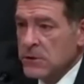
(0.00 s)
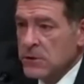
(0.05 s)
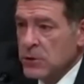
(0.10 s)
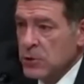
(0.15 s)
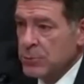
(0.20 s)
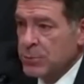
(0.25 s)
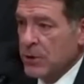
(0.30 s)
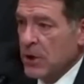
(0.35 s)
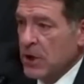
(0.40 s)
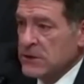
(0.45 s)

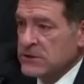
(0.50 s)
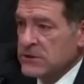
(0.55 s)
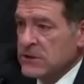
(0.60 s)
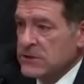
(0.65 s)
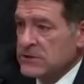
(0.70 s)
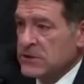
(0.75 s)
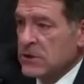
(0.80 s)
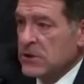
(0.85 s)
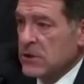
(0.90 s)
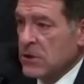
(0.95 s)
The due
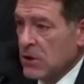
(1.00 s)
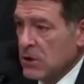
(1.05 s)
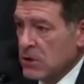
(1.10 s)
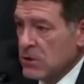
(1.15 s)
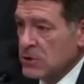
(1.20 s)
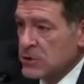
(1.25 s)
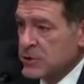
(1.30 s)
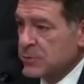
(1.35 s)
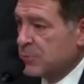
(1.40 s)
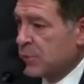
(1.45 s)
process
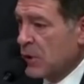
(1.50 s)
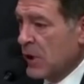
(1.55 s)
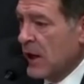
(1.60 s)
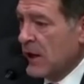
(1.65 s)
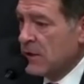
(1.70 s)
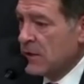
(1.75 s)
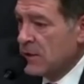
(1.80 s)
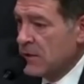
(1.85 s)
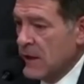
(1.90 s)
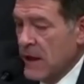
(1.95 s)
occurs
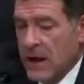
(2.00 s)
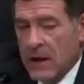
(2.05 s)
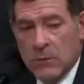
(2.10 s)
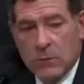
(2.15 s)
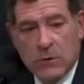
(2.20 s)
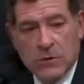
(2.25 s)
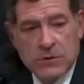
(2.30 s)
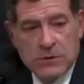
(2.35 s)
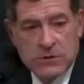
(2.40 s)
prior to that,